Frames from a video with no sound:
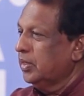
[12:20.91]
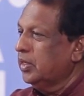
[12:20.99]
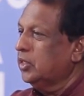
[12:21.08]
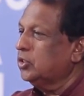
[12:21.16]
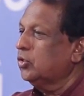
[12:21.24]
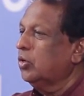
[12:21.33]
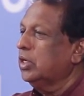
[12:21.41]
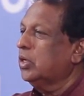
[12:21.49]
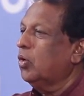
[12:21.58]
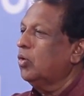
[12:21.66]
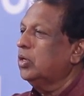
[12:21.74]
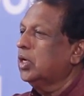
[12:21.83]
it is only
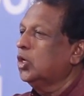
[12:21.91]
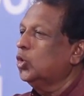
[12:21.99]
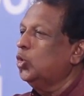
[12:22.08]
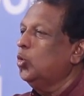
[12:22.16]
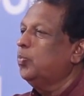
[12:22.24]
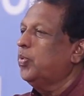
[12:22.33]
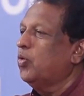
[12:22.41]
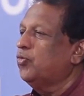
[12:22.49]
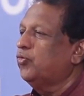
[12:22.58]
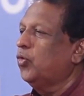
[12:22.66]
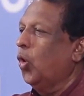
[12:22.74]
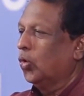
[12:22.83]
called the group of
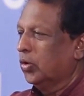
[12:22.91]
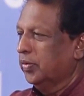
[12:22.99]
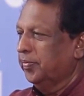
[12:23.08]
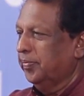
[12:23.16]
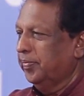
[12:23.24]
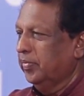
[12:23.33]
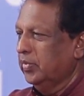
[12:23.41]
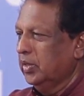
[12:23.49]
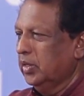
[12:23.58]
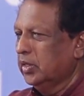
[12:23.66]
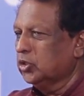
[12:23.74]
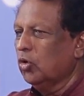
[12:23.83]
four.
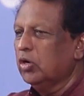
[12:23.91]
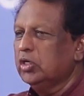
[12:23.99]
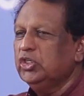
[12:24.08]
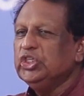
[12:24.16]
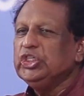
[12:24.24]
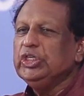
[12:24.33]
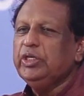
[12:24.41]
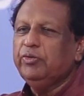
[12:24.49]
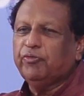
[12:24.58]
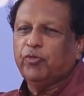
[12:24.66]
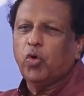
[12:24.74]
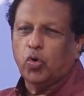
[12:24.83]
It is called
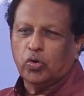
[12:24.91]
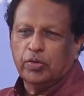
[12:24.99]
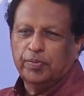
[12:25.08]
G4.